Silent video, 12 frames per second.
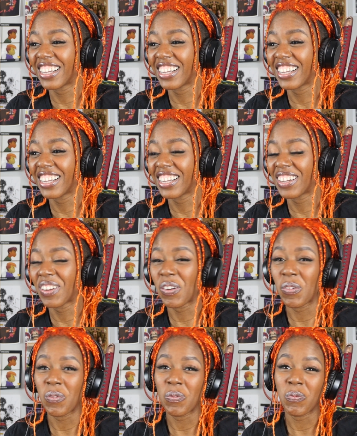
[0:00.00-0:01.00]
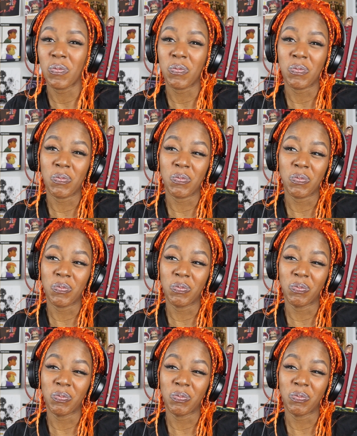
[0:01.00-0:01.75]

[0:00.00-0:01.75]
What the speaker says: Nothing is said.